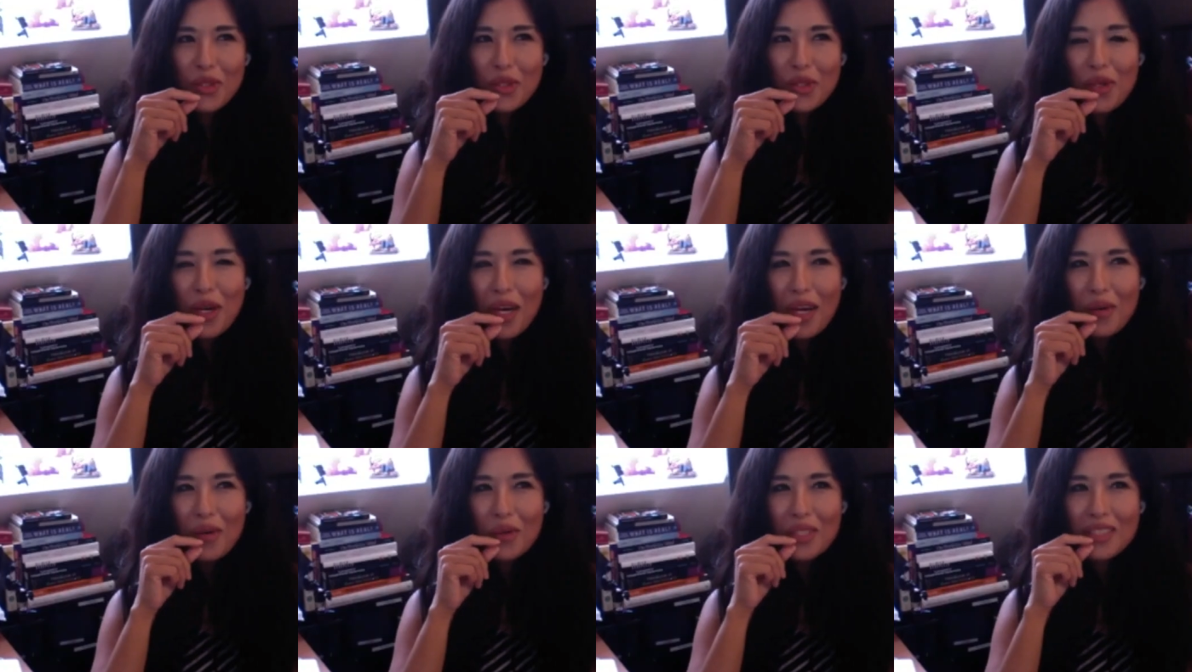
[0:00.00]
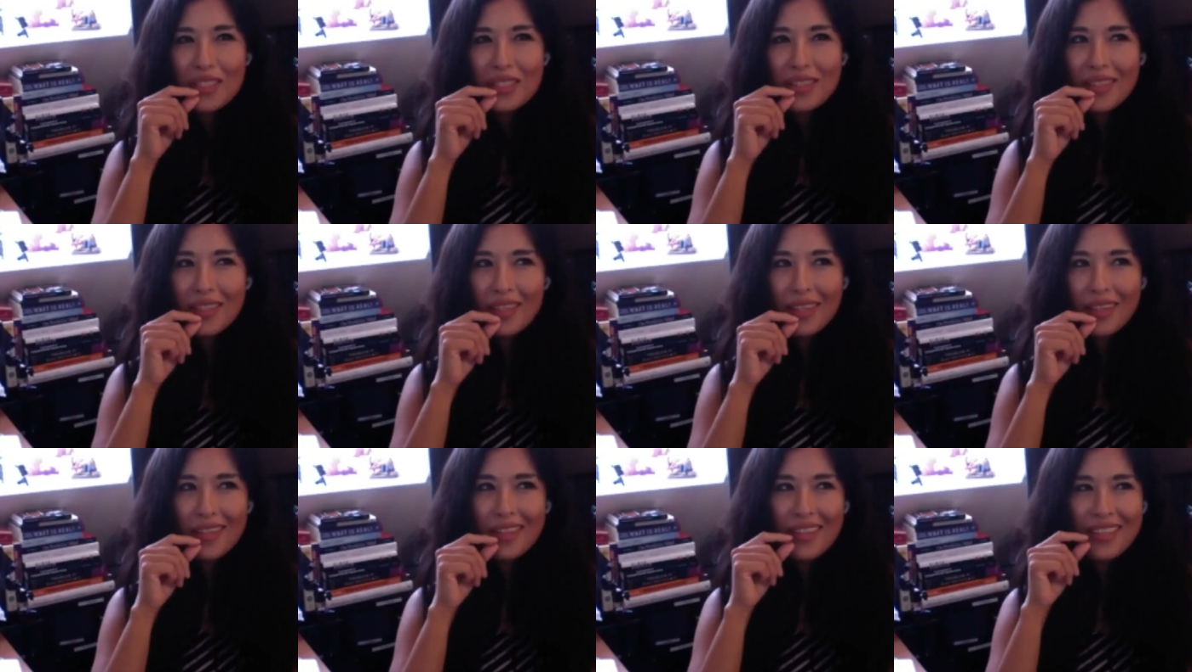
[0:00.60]
I was
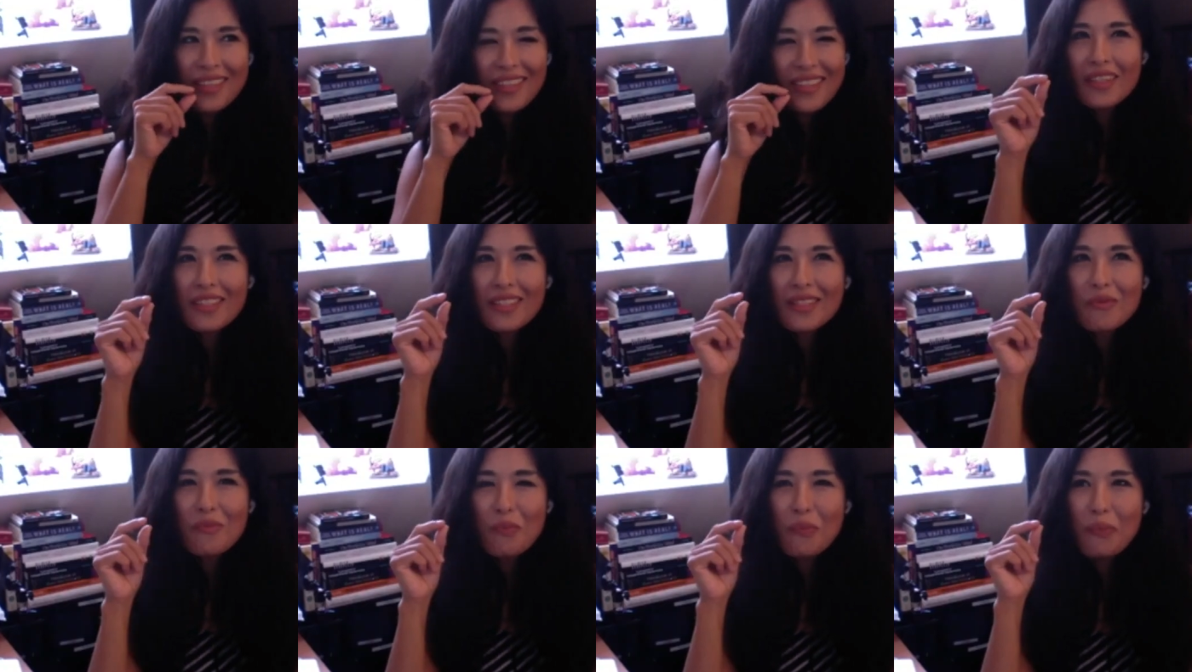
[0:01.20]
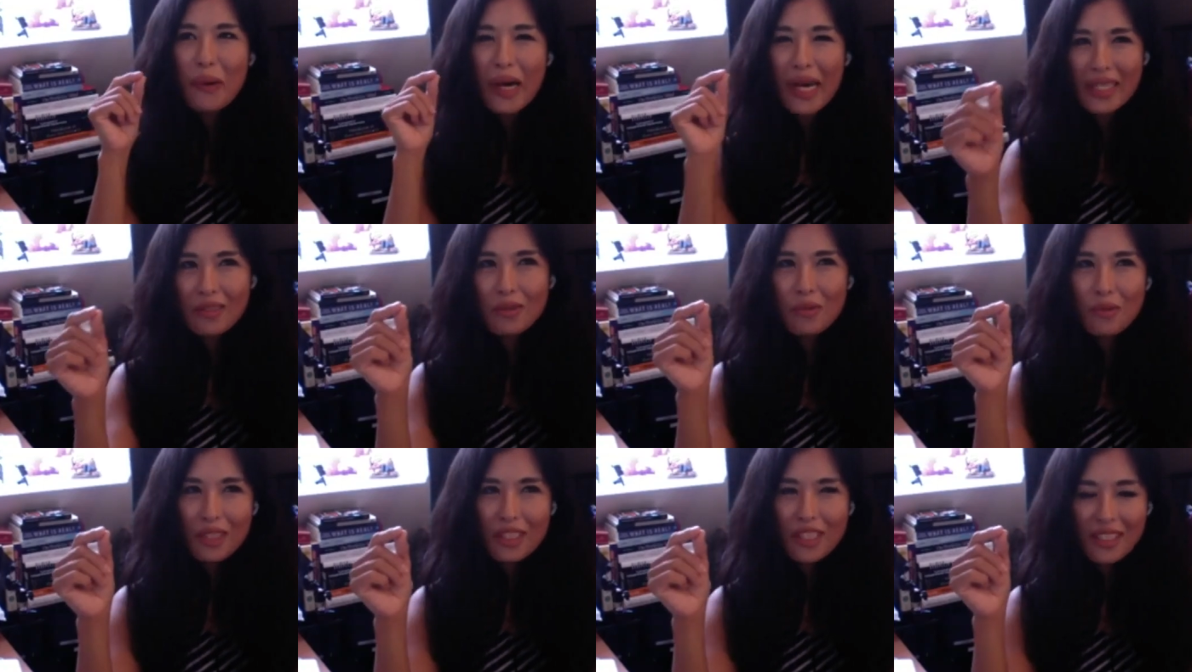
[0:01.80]
thinking that is it
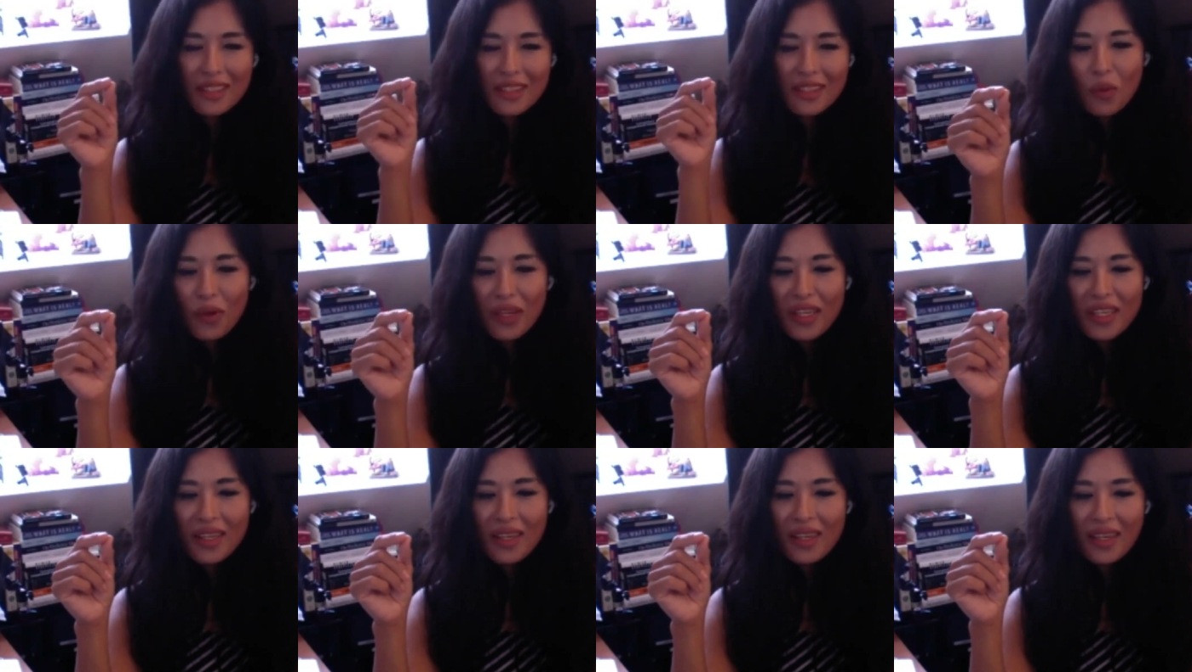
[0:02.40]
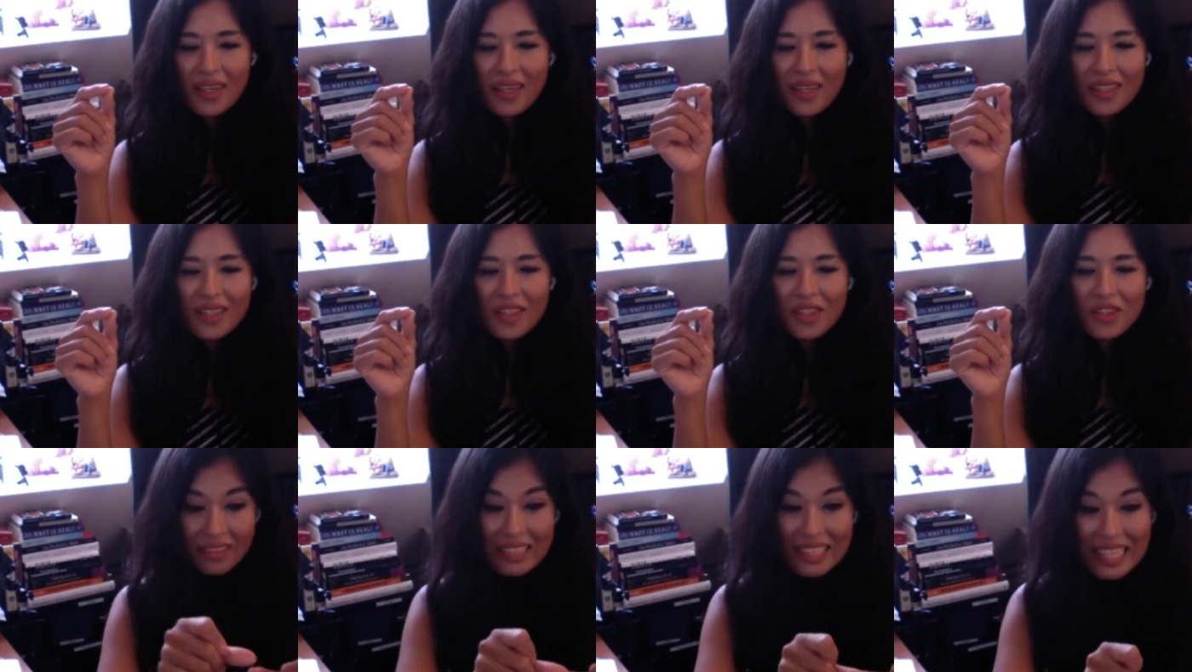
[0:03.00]
possible that we can
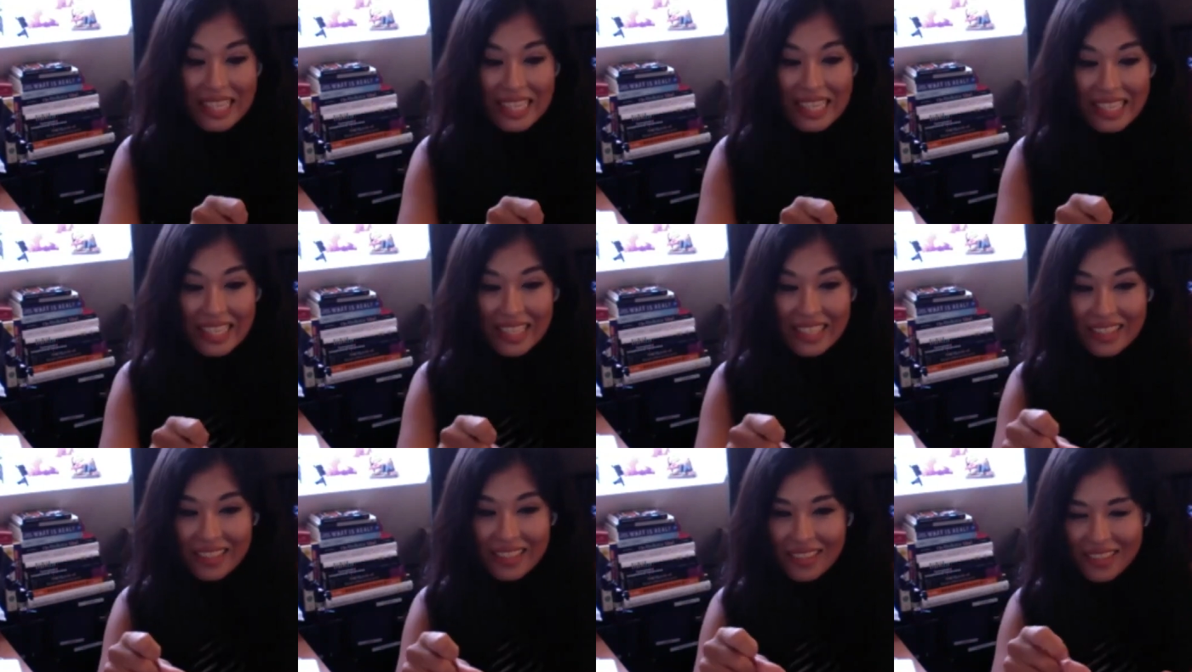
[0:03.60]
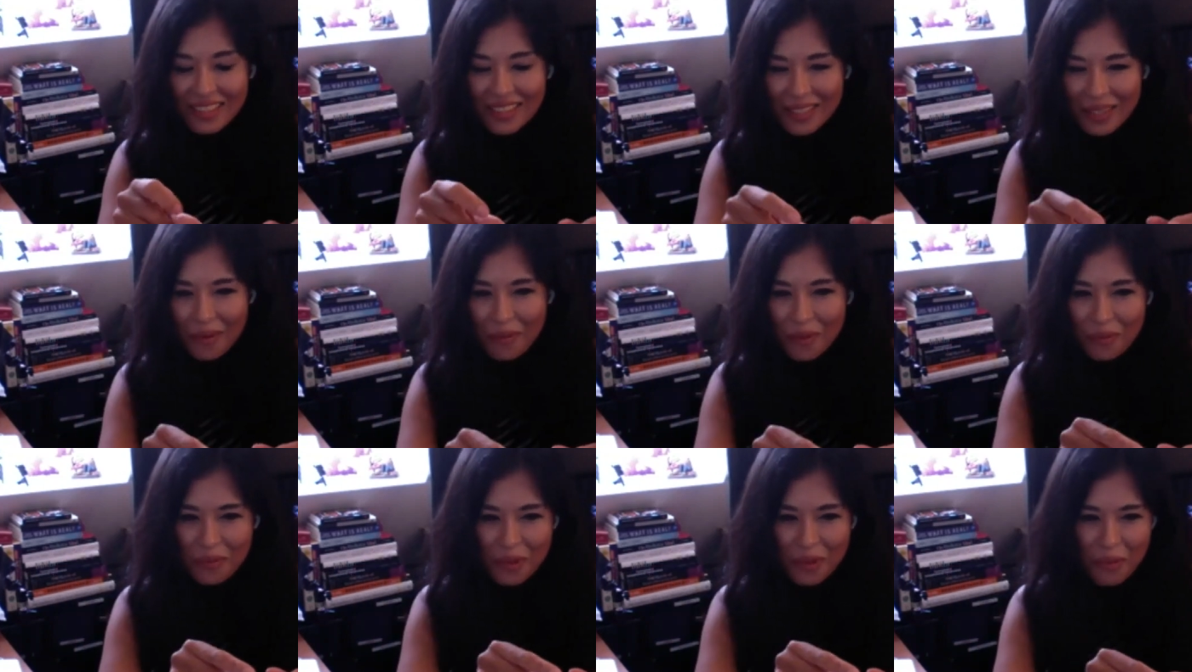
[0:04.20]
delete some
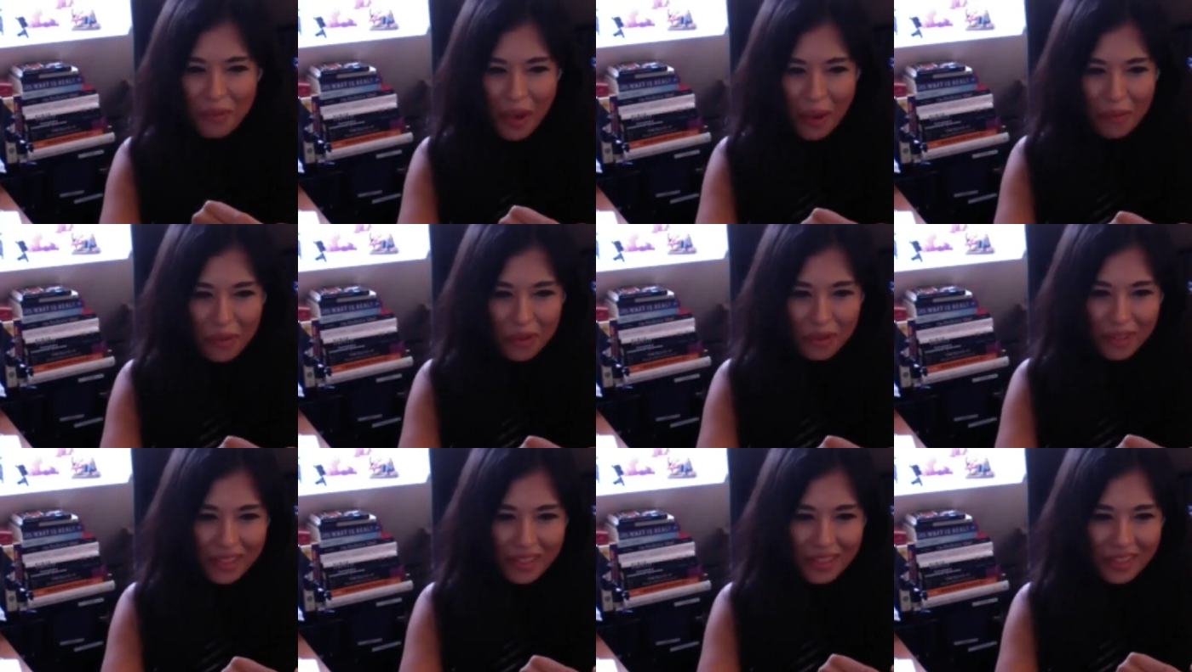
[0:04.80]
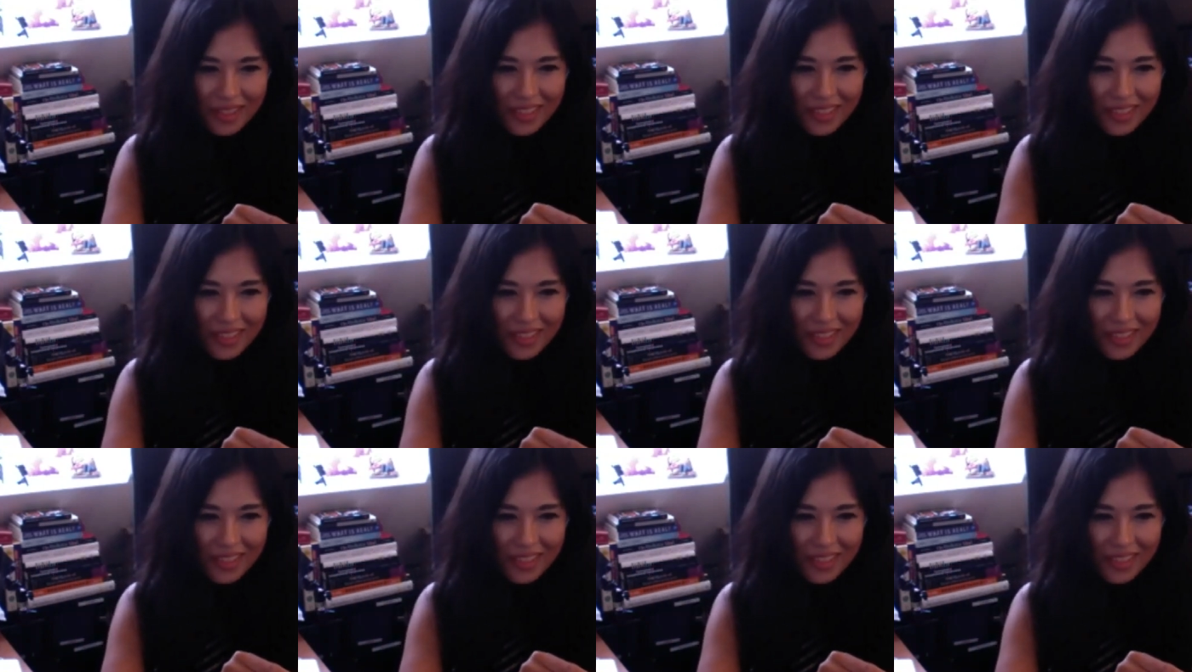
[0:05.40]
of the memories?